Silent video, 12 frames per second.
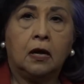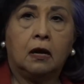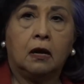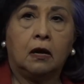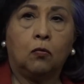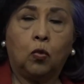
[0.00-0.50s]

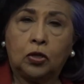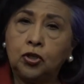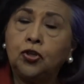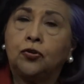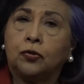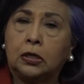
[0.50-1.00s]
uh,
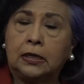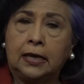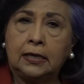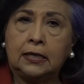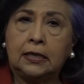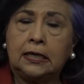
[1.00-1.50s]
once you're
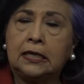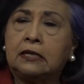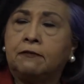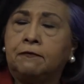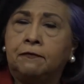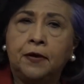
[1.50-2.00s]
elected is
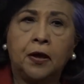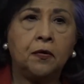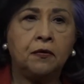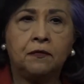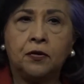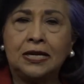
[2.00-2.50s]
a
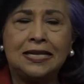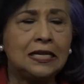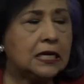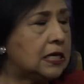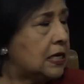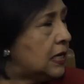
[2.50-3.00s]
very, very
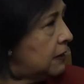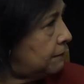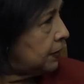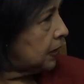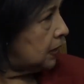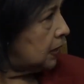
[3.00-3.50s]

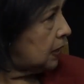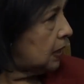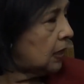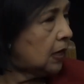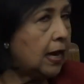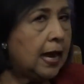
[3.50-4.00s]
significant
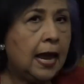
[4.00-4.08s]
thing.